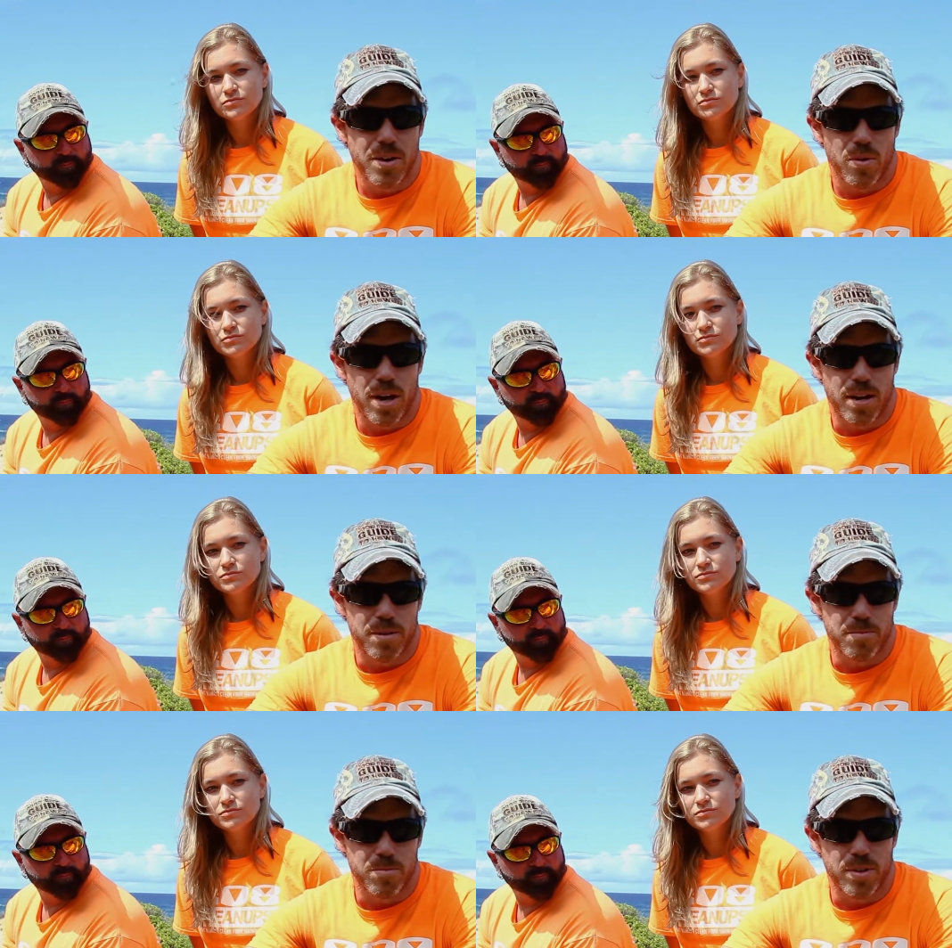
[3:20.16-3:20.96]

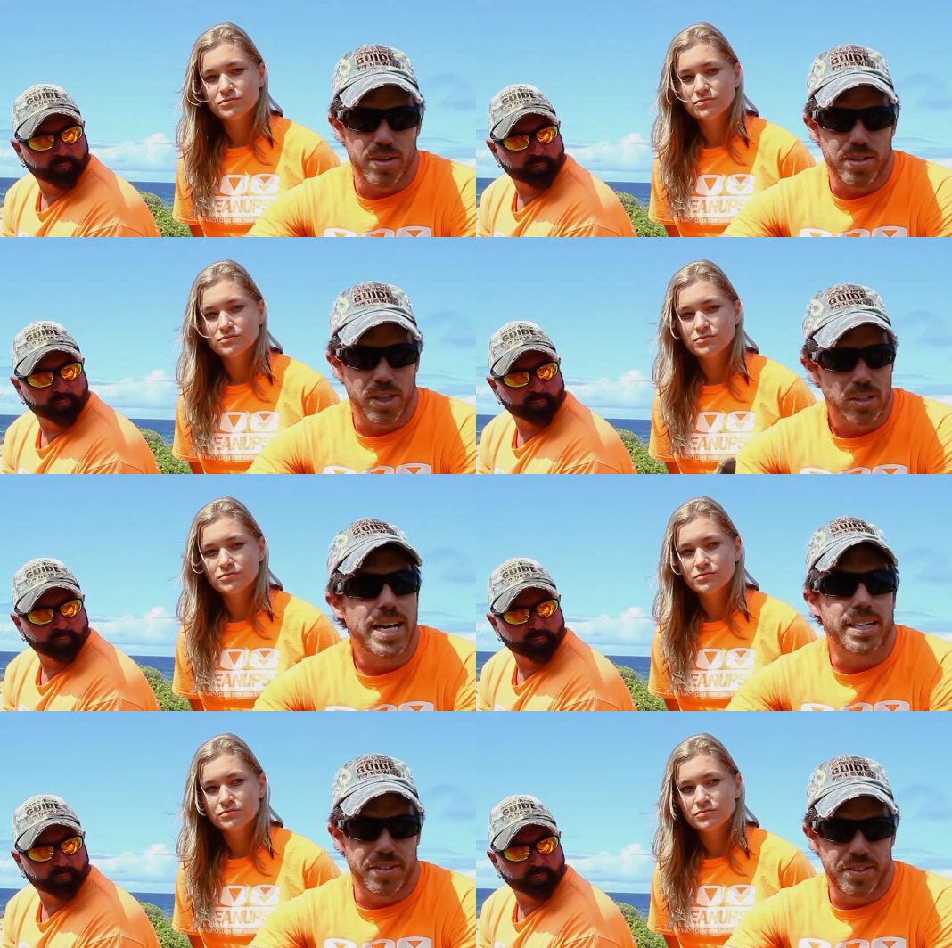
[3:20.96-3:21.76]
Speaker 1: um,
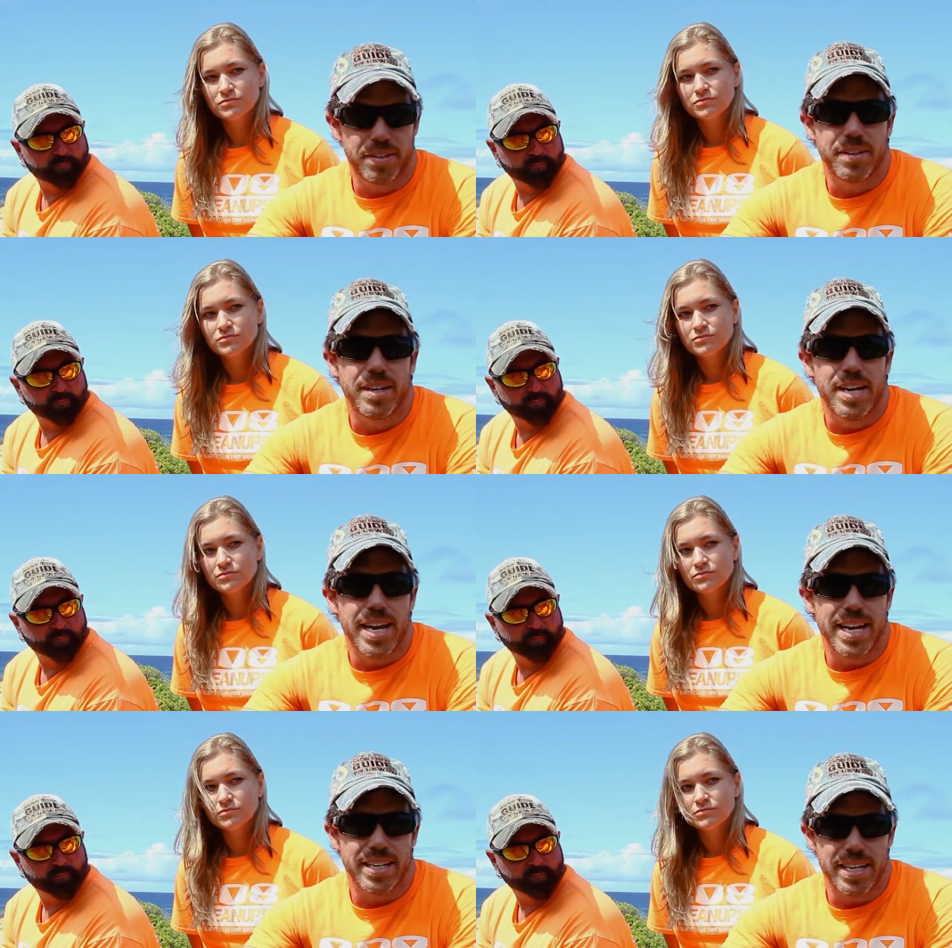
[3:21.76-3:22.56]
neglect
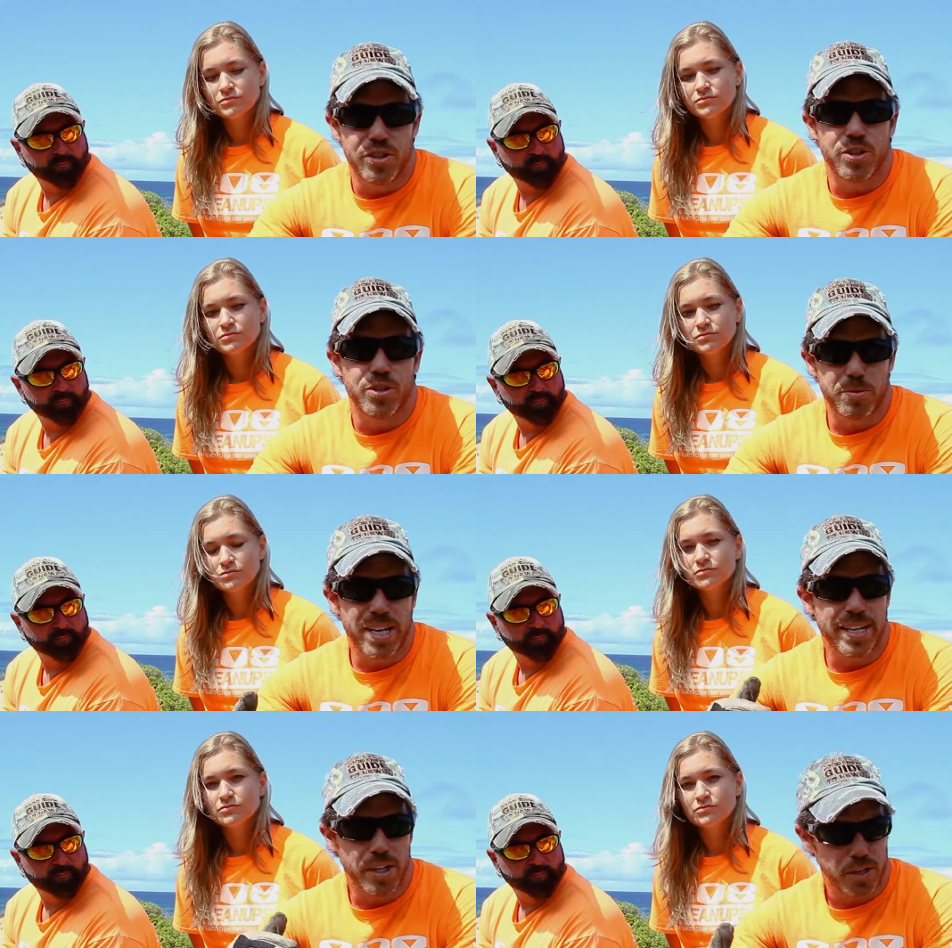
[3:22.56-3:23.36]
and issues
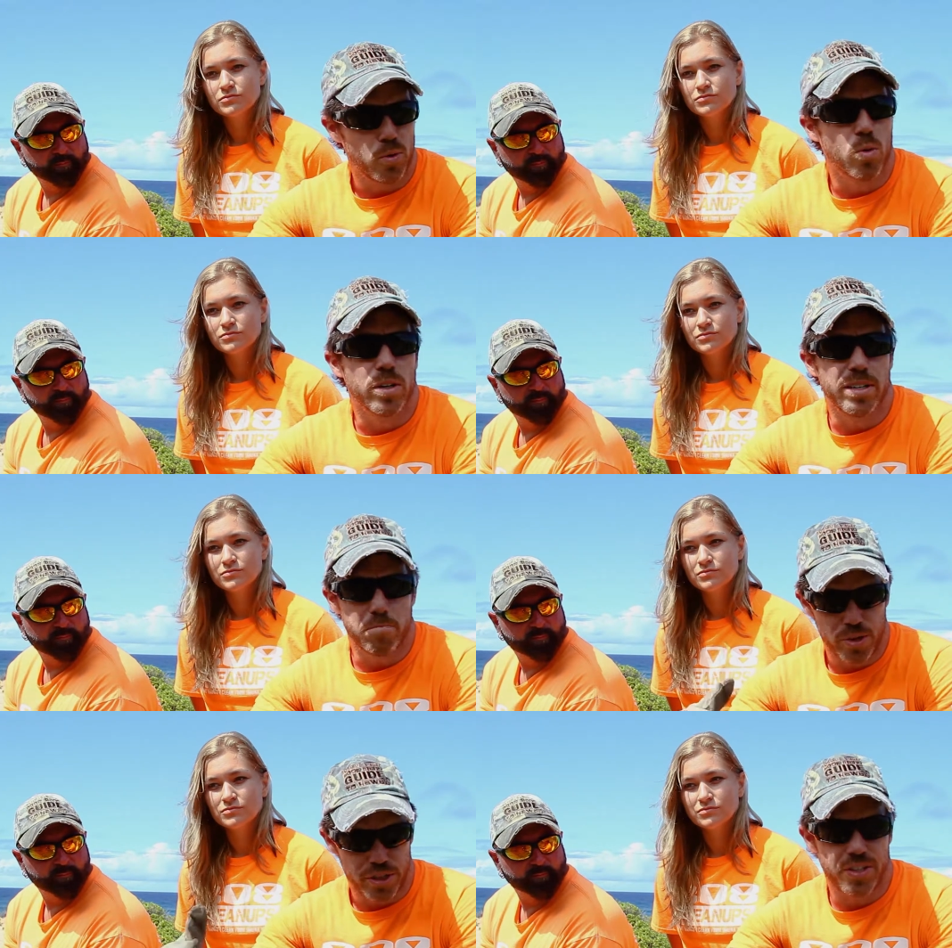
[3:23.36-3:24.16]
getting ignored and
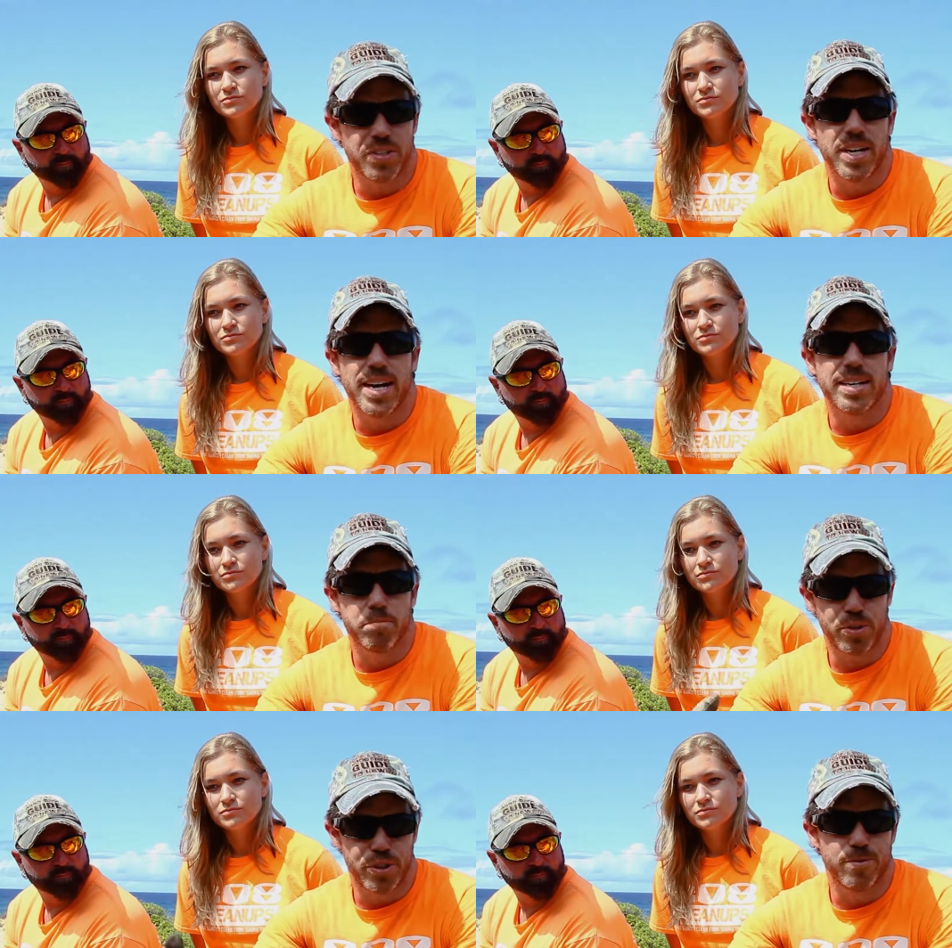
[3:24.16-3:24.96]
pushed aside and
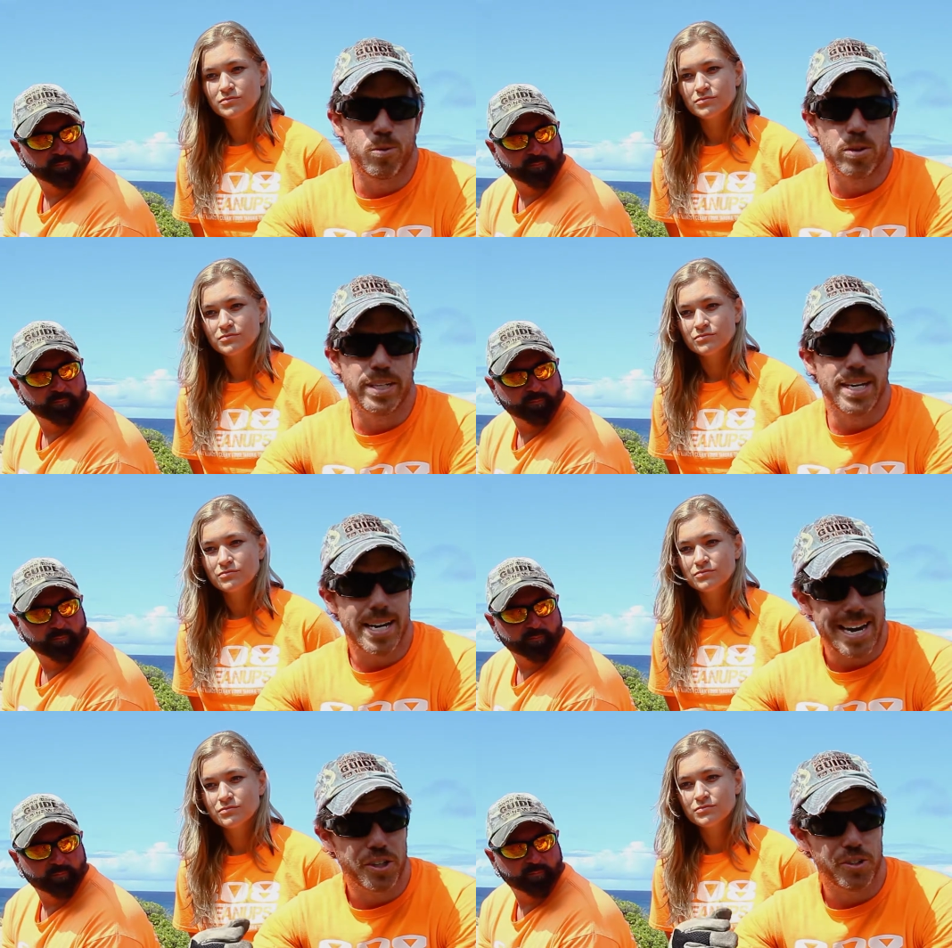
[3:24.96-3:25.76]
pushed forward and
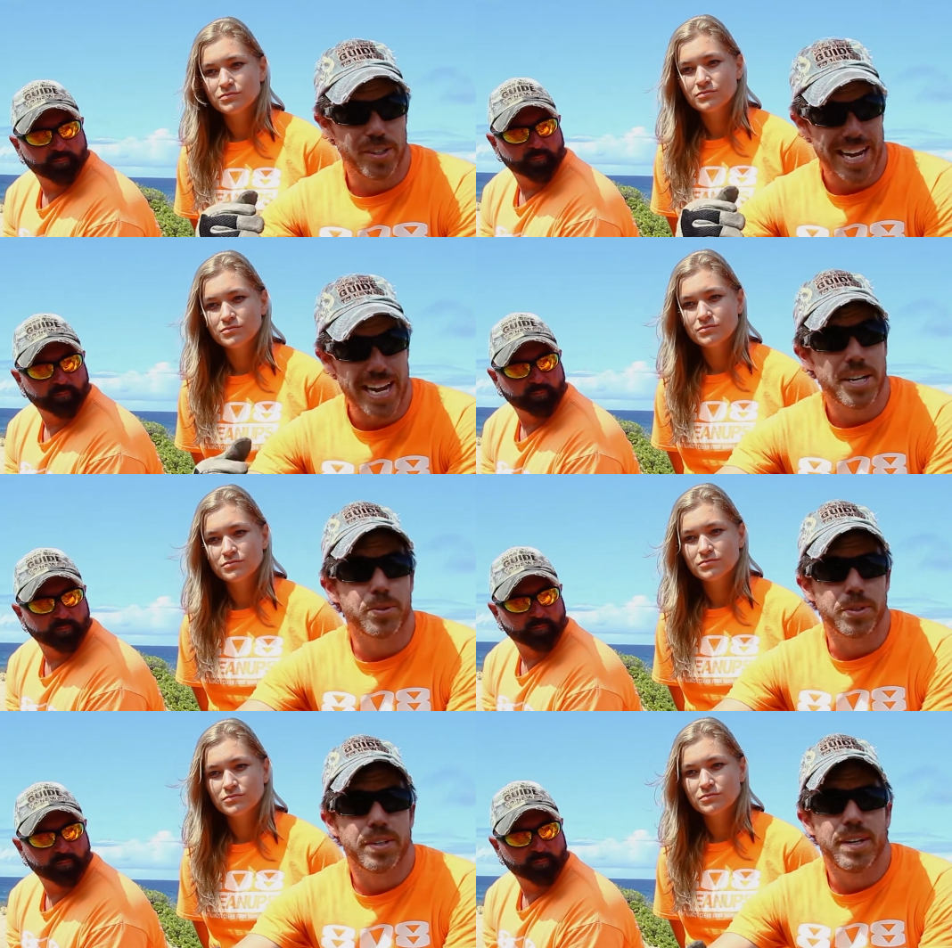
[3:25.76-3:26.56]
not actually handled.